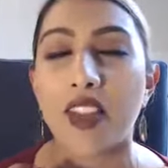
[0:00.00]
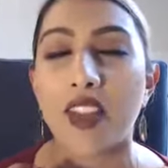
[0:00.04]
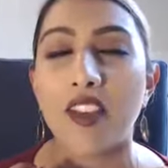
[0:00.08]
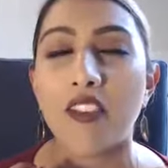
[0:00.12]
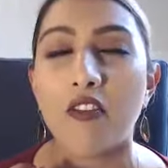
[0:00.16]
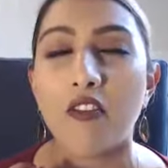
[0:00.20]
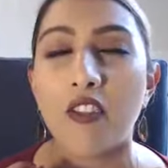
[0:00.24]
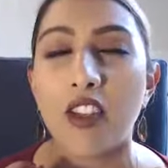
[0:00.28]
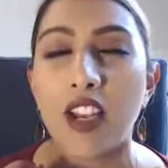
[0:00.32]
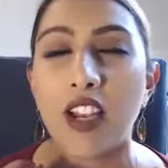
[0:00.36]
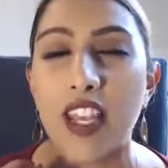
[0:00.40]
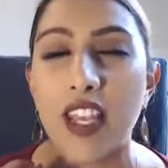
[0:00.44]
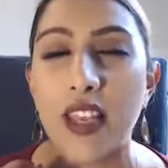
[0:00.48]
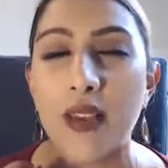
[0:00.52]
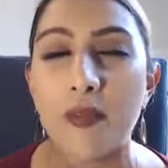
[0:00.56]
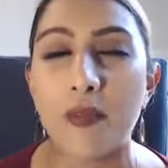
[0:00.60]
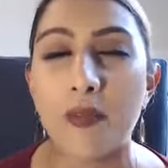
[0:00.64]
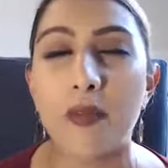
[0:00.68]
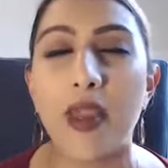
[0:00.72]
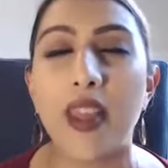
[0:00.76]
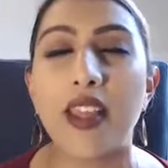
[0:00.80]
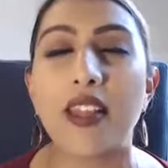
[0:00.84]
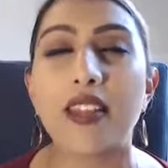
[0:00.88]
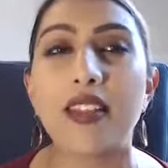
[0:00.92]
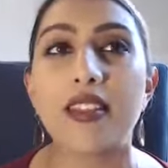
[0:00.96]
really
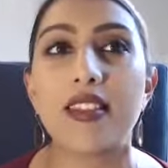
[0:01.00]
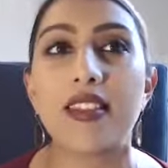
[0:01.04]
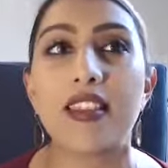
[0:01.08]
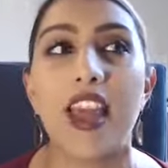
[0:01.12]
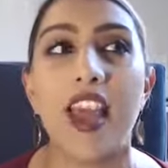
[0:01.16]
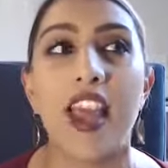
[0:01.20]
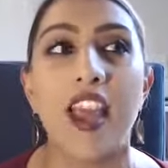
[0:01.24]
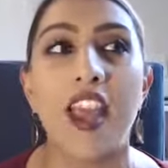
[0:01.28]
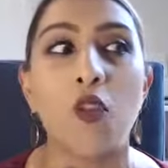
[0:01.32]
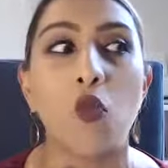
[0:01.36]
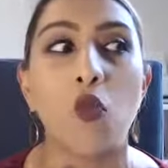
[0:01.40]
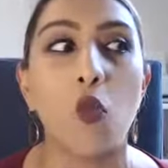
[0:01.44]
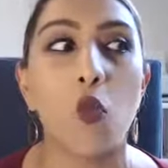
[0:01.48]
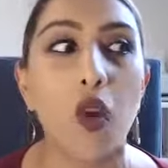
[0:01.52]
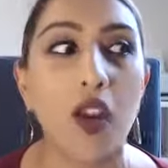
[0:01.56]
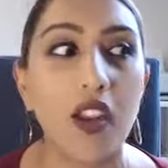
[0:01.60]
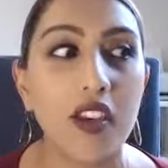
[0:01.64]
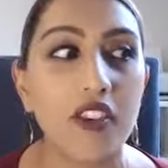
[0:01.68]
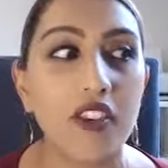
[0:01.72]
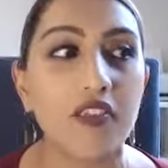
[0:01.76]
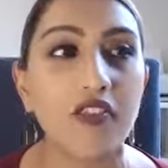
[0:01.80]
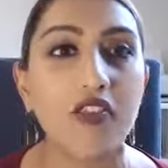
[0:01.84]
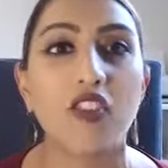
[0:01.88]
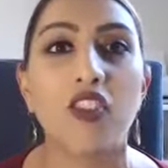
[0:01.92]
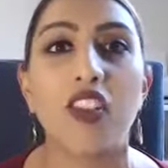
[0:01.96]
immense and
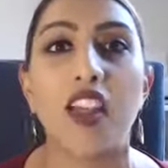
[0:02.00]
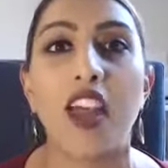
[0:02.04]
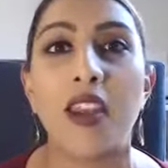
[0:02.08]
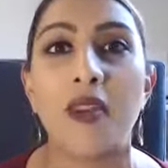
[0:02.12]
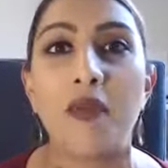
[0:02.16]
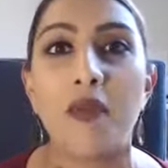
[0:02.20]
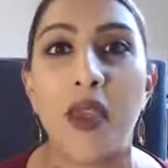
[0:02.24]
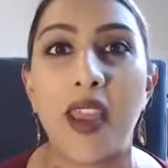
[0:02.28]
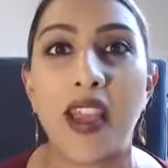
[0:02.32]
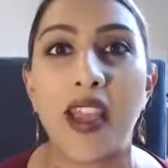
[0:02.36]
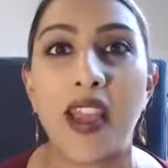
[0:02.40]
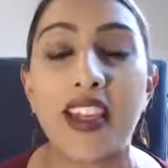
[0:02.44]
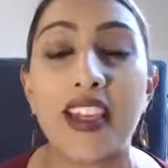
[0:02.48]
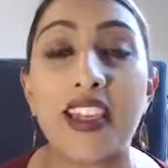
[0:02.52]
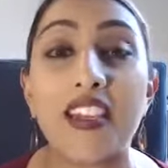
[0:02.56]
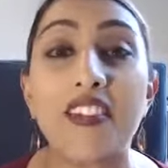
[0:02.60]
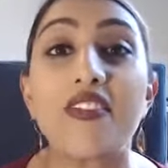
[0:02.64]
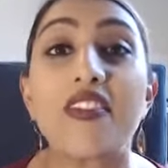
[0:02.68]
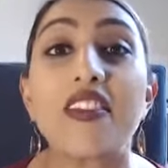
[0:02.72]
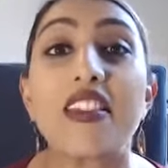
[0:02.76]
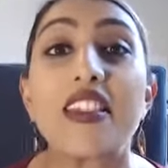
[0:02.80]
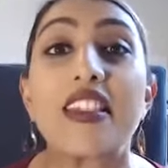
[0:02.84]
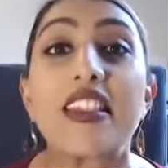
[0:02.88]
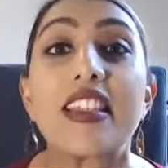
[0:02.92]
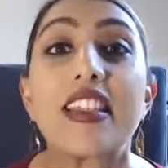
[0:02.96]
wonderful and
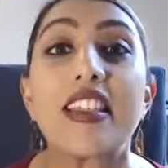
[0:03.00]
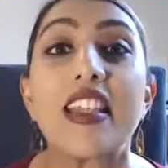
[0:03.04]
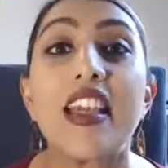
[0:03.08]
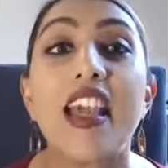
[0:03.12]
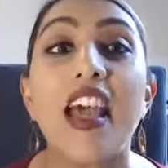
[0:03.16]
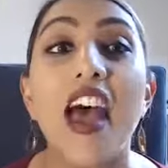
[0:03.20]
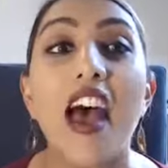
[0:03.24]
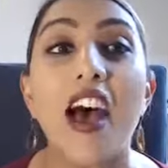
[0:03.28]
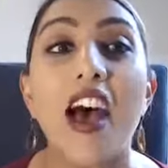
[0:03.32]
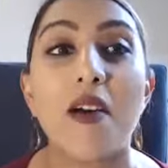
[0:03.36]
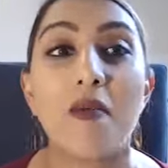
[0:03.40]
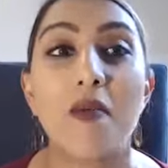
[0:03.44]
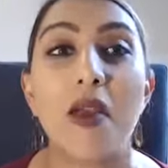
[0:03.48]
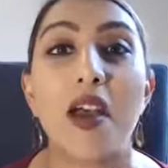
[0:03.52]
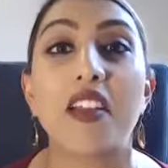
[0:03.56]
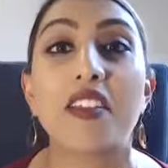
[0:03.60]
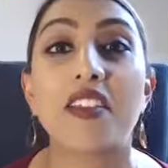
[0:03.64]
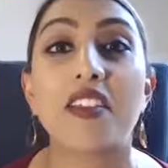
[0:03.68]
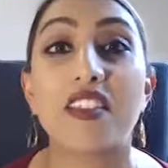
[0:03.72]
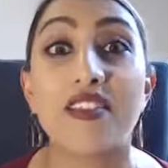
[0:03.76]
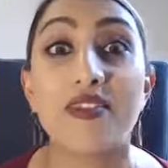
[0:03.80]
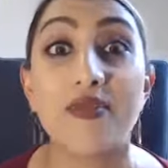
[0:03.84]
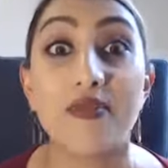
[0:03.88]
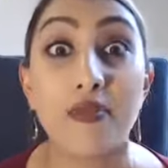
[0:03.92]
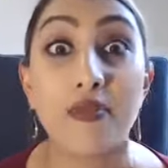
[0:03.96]
magnificent amounts
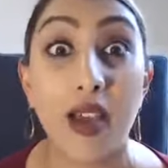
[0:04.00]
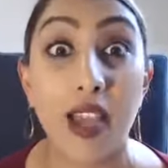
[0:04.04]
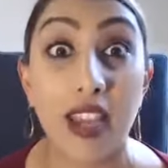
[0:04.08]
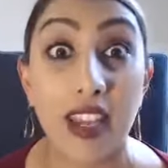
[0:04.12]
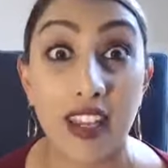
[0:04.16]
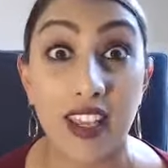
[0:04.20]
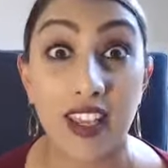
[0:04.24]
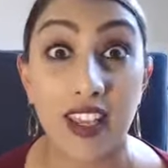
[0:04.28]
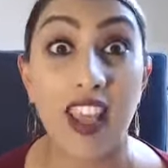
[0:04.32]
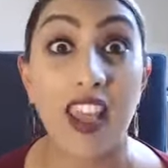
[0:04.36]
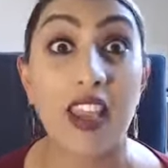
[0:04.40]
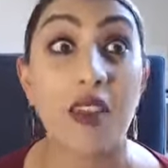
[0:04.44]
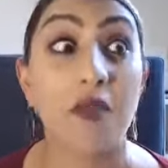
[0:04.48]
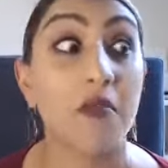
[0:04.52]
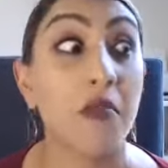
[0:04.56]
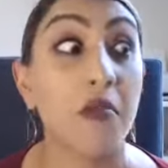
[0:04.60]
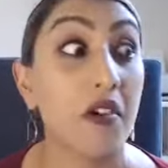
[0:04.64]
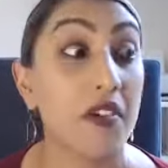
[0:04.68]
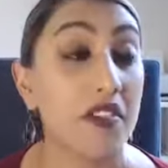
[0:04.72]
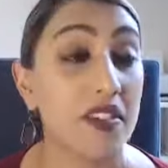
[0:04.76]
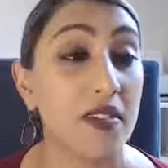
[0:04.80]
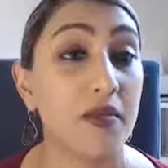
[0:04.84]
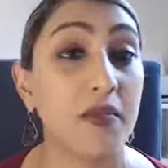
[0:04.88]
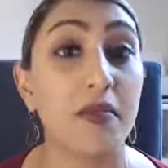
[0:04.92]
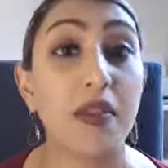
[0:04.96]
of money and
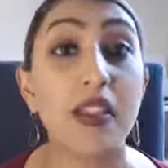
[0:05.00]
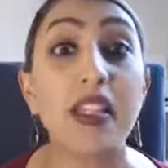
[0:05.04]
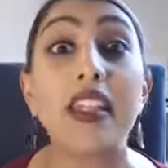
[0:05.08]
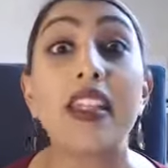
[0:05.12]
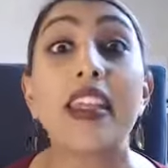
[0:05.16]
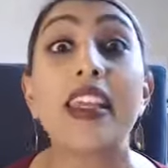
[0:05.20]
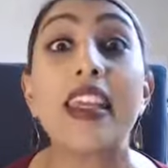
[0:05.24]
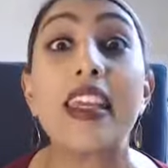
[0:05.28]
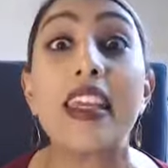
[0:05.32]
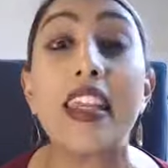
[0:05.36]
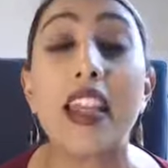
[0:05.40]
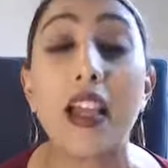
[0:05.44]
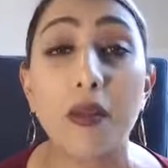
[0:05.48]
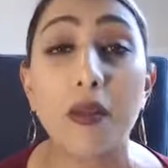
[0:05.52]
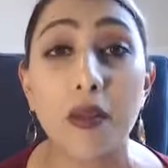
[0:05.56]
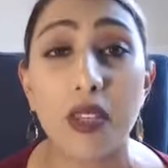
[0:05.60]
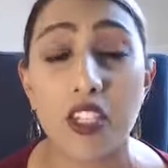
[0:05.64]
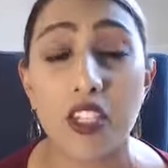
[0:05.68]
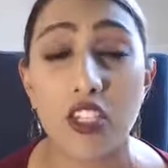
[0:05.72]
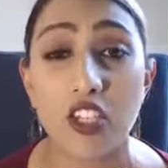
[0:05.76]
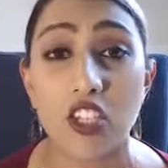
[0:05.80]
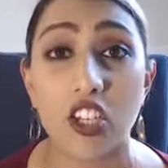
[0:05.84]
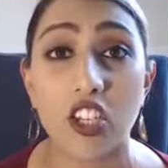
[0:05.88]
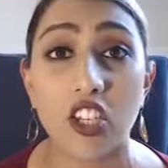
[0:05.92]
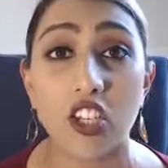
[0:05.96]
possibility coming
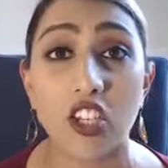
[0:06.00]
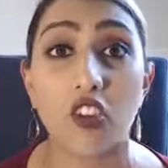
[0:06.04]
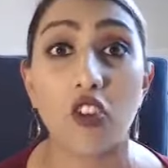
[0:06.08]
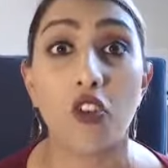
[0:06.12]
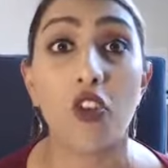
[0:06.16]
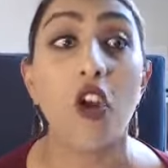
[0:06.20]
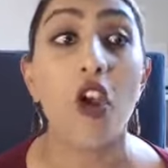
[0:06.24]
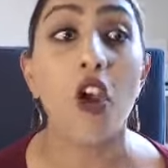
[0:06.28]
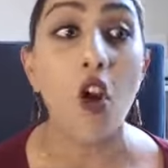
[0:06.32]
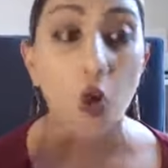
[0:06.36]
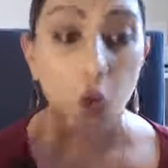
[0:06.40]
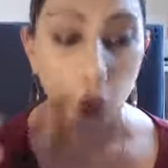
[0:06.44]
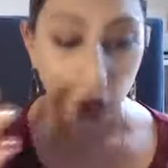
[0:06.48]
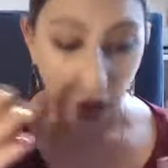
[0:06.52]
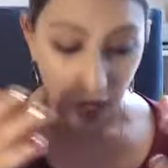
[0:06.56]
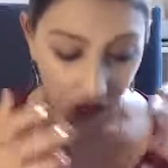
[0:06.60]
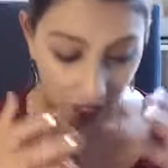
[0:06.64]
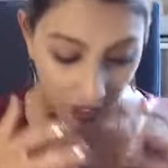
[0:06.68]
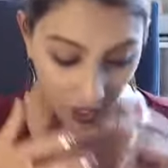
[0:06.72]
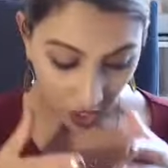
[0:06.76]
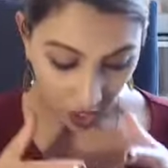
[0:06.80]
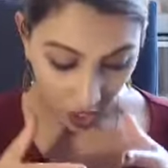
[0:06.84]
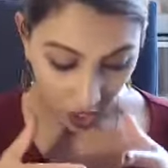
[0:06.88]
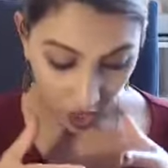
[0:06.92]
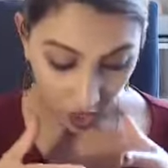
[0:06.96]
to you
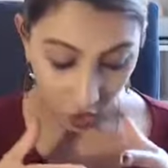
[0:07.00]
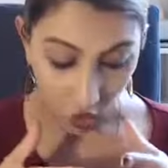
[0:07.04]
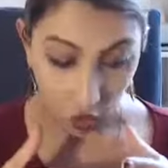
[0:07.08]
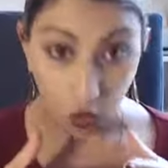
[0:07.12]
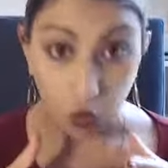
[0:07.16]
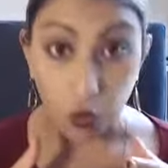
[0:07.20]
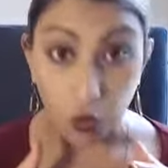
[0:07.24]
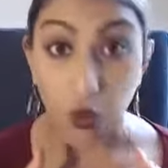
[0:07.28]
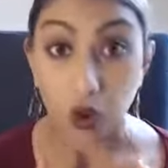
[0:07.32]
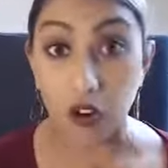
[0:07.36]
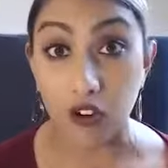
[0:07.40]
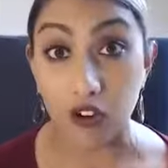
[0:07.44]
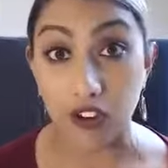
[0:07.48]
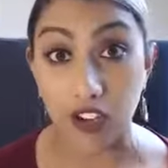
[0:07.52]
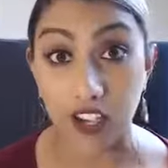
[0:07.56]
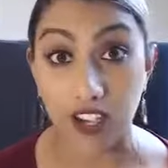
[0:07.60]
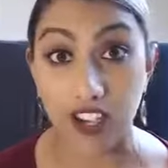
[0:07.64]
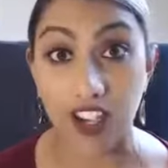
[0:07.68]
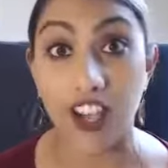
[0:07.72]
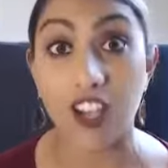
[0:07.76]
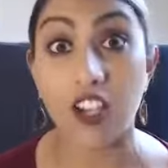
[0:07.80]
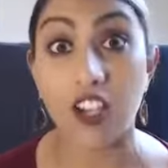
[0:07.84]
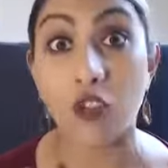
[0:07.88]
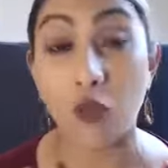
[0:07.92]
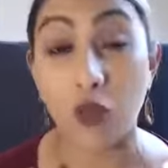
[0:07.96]
when you're worried
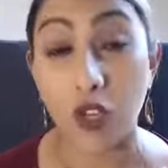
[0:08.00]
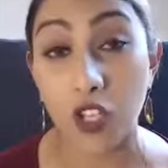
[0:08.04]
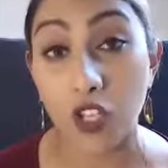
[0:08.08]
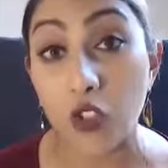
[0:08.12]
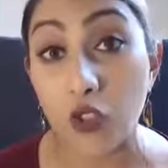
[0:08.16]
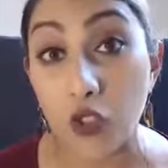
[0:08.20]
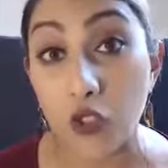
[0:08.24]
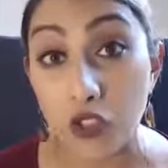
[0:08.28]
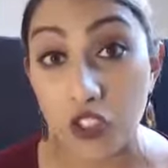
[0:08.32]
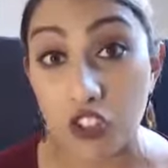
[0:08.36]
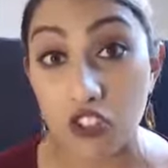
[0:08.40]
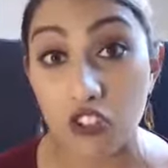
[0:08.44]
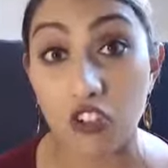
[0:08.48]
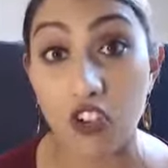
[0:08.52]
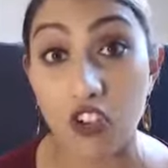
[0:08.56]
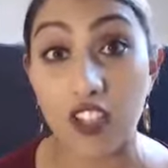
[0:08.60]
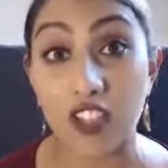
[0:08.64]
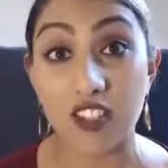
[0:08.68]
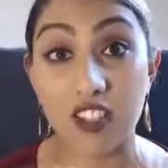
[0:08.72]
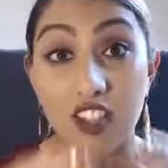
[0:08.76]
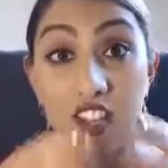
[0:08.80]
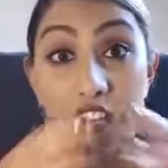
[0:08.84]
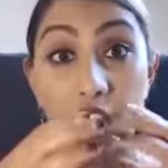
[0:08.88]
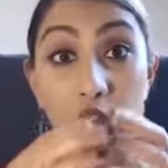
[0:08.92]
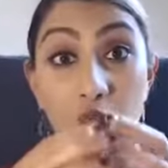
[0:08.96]
and when you're stressed
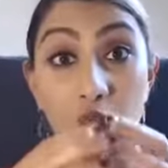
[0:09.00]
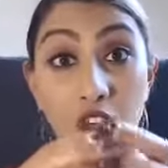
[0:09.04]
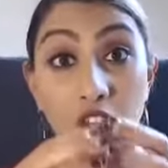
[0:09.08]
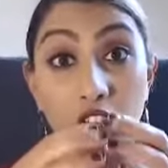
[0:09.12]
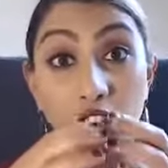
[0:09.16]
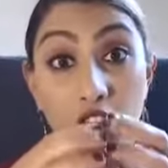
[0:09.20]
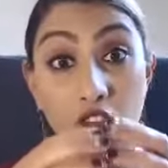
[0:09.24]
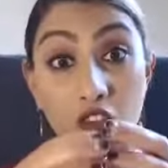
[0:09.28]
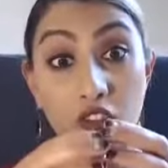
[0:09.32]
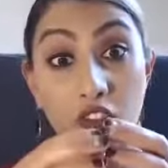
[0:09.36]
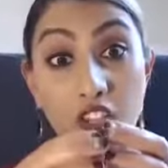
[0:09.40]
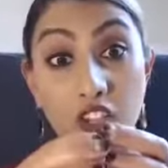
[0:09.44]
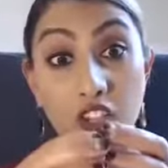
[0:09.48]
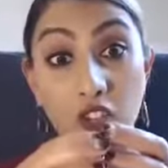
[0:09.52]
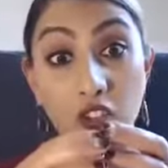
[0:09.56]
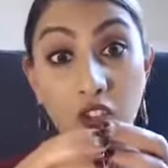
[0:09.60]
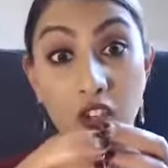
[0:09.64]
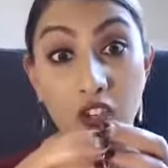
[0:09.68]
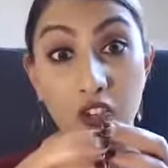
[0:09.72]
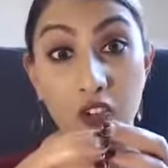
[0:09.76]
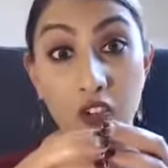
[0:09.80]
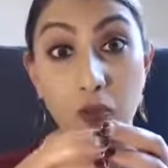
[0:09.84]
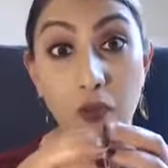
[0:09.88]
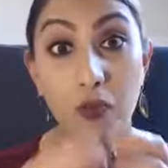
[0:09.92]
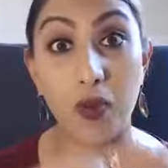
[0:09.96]
and when you're in your
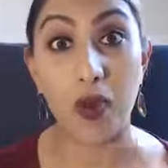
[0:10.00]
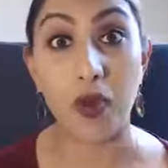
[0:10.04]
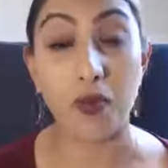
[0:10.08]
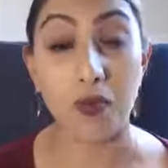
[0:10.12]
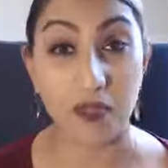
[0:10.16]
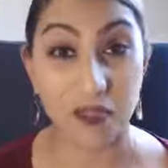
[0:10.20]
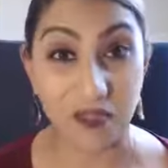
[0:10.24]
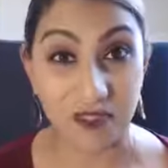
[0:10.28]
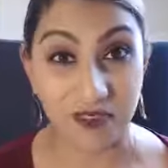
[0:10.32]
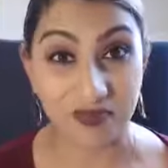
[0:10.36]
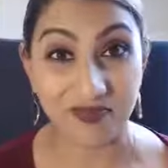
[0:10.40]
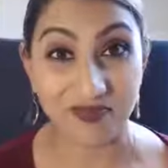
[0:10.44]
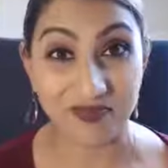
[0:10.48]
little bubble.